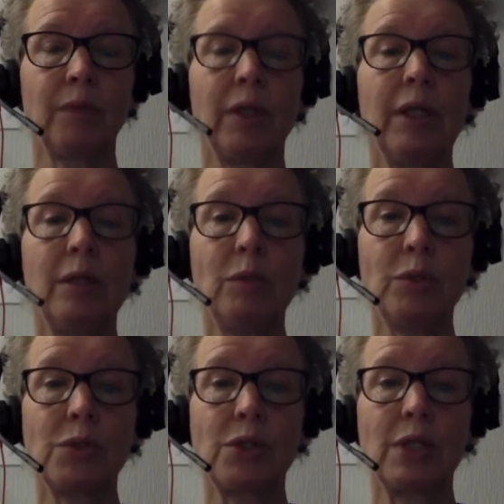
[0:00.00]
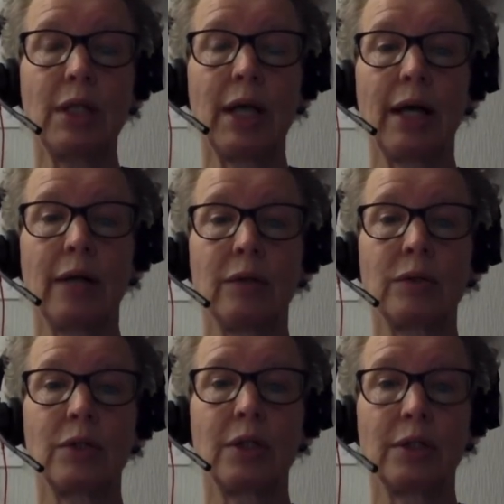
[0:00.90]
He will seek
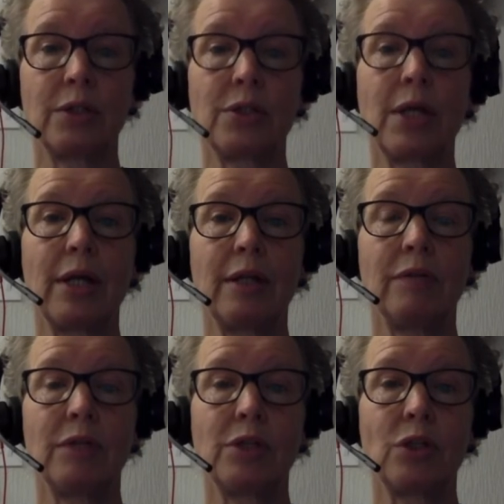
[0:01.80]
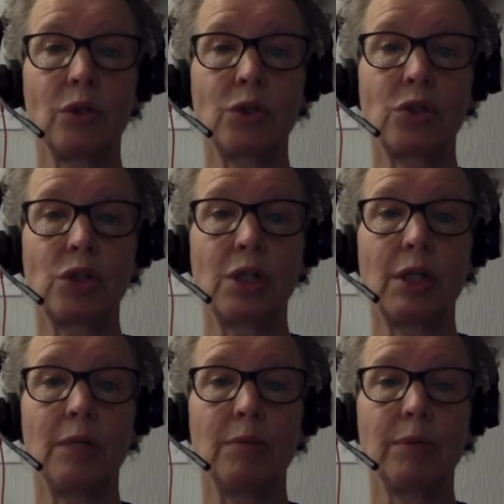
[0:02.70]
out and save his lost
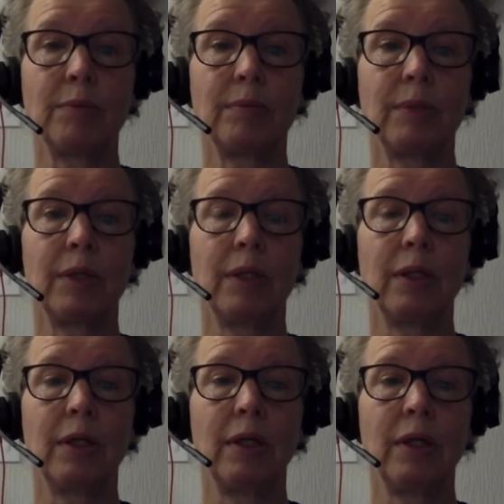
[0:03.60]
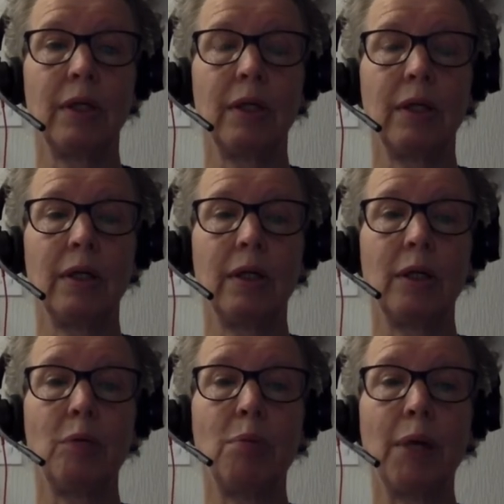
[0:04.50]
sheep.
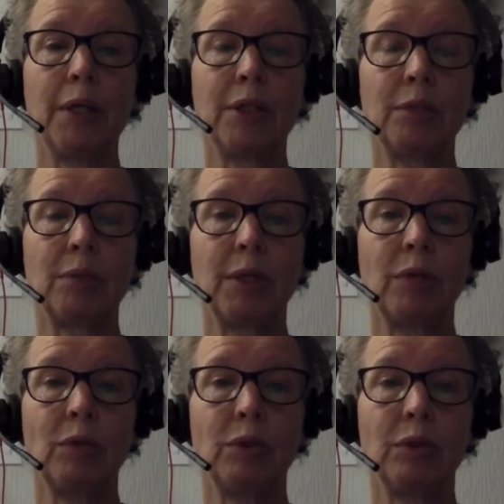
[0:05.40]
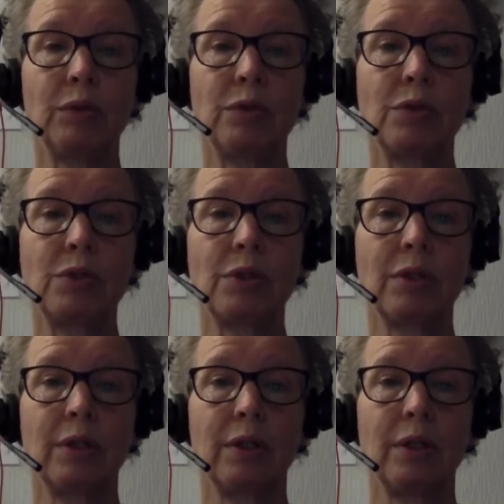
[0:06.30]
He'll bind up their wounds,
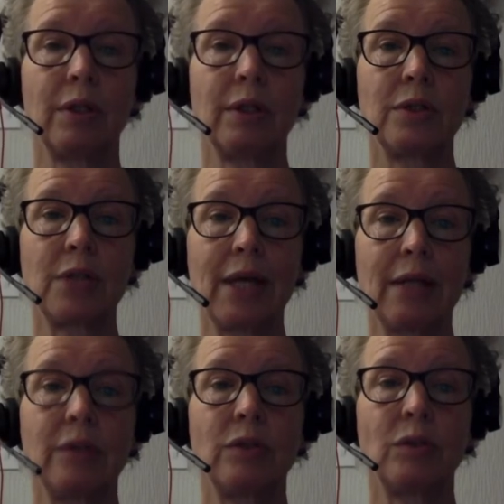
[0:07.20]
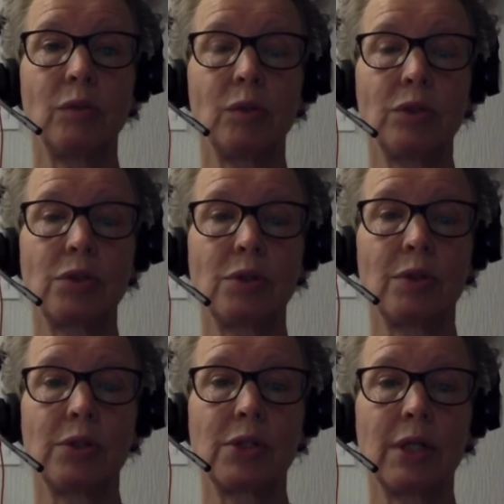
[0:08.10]
tend the ones who are
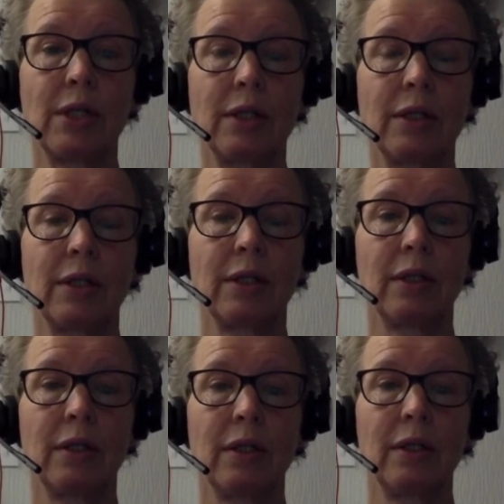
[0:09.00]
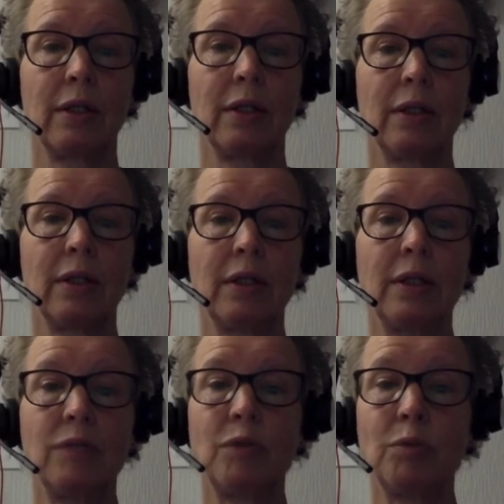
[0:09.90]
sick,
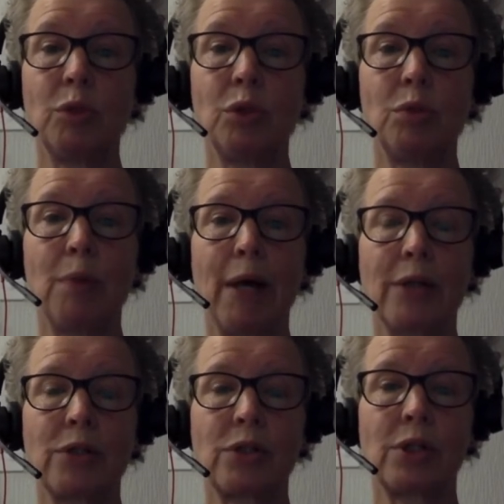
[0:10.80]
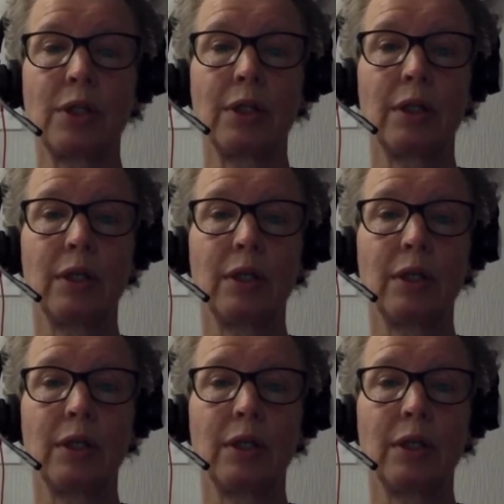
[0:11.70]
give them good pasture